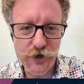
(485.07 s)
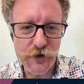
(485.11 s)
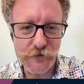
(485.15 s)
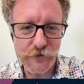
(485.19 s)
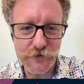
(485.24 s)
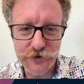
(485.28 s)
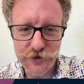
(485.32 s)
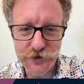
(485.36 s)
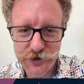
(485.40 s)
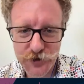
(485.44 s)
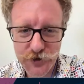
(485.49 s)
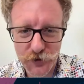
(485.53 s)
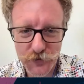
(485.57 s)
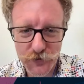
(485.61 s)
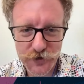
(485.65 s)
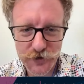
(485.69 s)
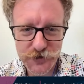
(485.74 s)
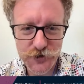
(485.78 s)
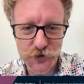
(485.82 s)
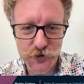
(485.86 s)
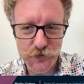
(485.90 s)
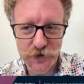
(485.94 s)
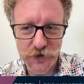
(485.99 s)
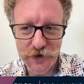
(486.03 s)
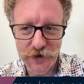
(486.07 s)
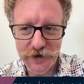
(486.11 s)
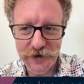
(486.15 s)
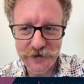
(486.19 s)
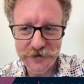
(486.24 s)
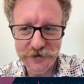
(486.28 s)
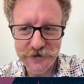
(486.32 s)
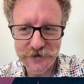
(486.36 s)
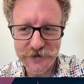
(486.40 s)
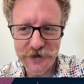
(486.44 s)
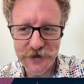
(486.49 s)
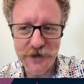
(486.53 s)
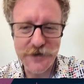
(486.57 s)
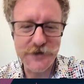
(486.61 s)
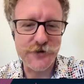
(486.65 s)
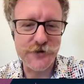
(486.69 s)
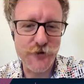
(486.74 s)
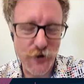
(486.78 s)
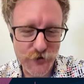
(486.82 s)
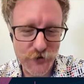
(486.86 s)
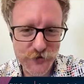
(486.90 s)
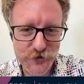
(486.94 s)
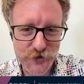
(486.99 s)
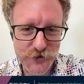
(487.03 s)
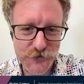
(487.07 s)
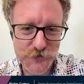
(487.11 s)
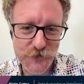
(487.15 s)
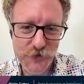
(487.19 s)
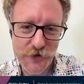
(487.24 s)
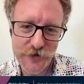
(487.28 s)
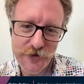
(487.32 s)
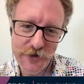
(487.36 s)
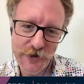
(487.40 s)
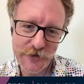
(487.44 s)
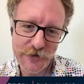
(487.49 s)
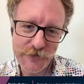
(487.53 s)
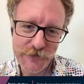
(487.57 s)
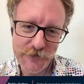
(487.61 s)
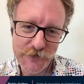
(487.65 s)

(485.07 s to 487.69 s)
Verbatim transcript: have you just got to assume that it's it's not trustworthy?